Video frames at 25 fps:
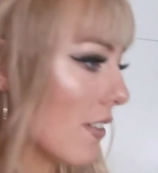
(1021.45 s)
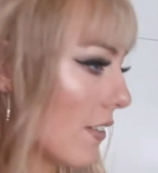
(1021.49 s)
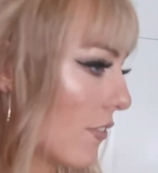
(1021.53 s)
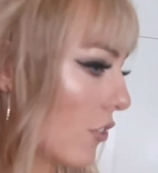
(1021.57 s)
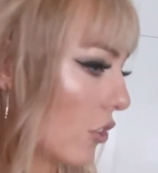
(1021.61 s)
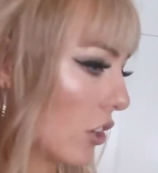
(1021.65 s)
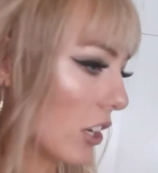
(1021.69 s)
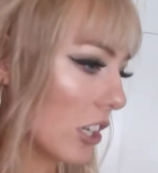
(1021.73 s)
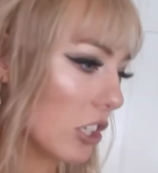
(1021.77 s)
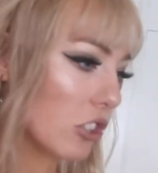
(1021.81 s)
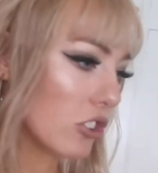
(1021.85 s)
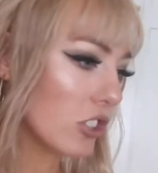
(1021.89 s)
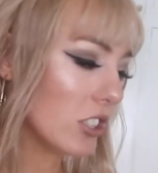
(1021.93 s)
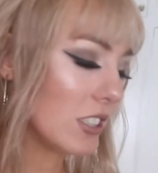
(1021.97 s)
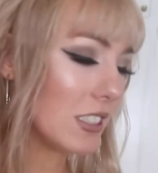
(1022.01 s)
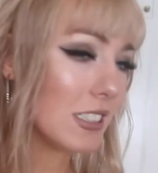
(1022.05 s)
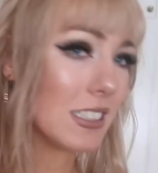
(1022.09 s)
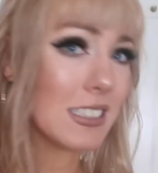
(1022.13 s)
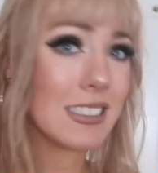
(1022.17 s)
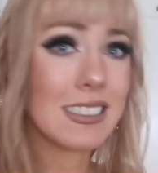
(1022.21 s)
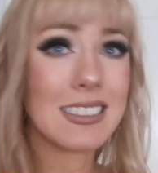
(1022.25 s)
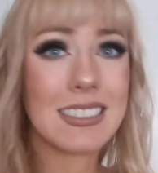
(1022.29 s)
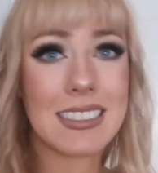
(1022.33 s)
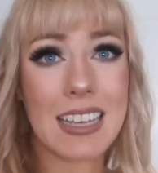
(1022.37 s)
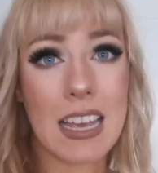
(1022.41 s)
If you're
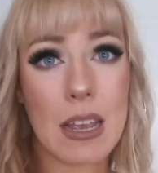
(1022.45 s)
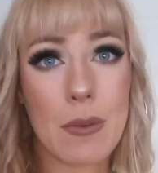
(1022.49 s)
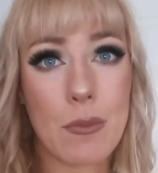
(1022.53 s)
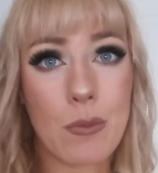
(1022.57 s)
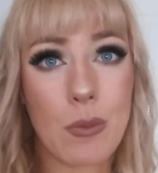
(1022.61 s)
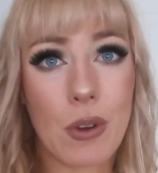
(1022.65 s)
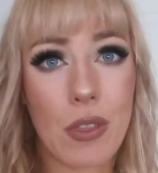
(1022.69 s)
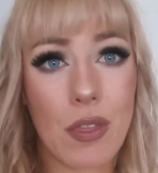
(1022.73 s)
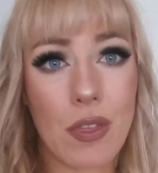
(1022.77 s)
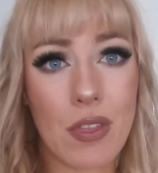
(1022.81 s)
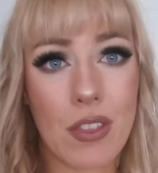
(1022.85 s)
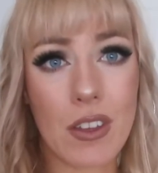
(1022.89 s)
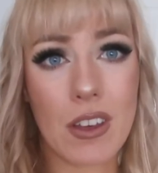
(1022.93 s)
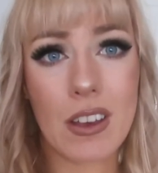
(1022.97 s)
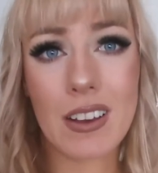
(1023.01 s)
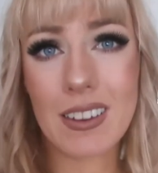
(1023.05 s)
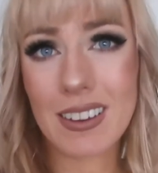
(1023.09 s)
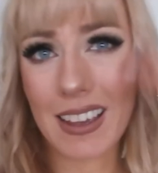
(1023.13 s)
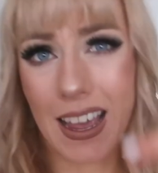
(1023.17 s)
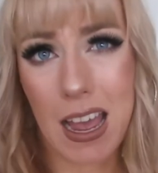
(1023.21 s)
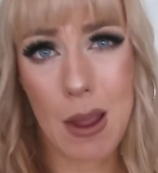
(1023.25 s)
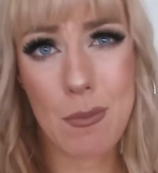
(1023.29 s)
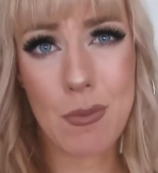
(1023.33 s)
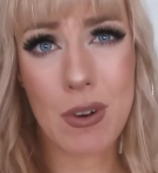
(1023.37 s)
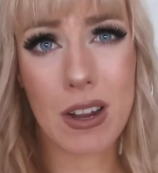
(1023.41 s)
interested, same with the
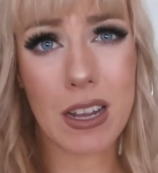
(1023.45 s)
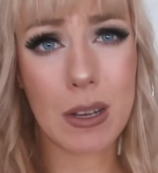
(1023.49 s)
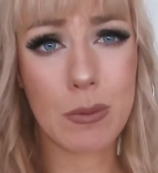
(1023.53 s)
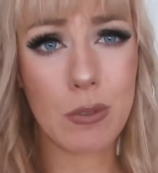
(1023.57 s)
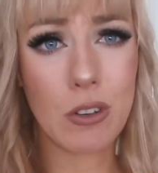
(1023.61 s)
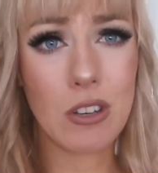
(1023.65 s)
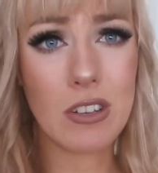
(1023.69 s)
camera I'm